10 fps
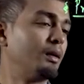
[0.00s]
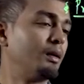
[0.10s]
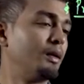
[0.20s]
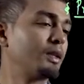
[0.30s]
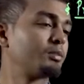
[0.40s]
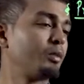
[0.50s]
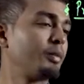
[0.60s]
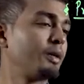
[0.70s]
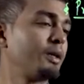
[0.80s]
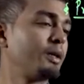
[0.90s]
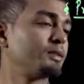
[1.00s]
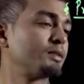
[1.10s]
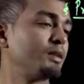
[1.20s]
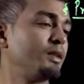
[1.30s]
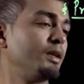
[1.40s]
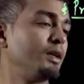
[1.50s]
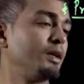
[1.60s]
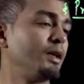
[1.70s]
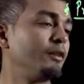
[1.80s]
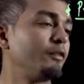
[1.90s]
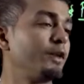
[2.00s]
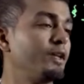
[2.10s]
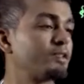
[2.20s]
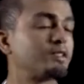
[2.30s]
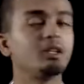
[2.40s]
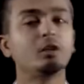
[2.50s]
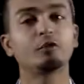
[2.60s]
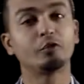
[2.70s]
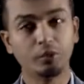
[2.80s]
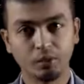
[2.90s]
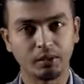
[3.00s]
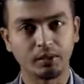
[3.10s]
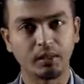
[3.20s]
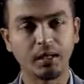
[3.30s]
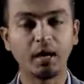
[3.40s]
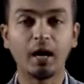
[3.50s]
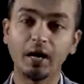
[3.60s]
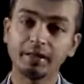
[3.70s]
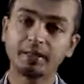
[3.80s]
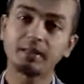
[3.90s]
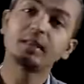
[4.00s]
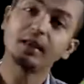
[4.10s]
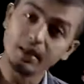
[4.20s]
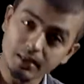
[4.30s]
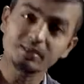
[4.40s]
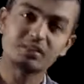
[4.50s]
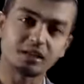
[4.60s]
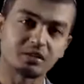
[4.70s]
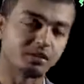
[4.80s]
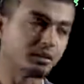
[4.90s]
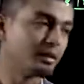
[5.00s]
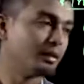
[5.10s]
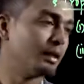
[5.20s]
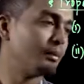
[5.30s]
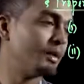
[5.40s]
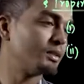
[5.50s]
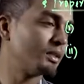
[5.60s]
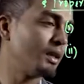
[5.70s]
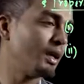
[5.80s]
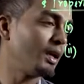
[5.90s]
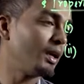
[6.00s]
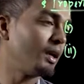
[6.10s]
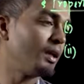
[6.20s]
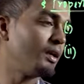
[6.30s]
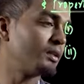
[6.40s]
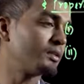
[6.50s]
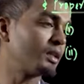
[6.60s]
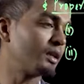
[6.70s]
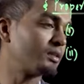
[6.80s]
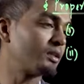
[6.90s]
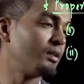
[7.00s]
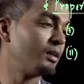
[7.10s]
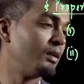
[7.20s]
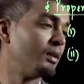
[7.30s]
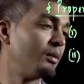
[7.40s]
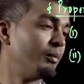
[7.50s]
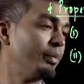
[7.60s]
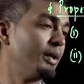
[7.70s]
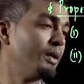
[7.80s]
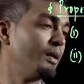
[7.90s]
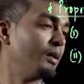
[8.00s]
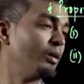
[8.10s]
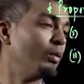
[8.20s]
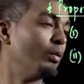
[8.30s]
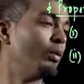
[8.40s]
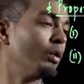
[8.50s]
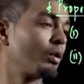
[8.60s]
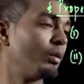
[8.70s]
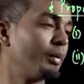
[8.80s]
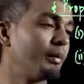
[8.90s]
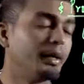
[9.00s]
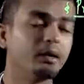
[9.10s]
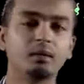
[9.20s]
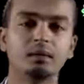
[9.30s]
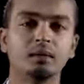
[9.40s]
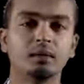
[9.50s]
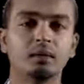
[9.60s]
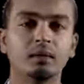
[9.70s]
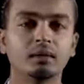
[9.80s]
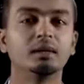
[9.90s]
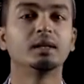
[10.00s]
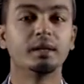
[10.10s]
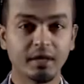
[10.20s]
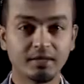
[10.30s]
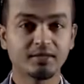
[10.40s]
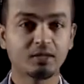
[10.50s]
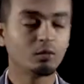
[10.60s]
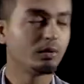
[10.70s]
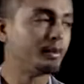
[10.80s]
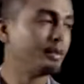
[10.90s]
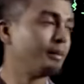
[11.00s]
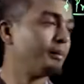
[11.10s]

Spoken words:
Next property is, if instead of union I take the intersection, that means A intersection B whole complement, then the answer will be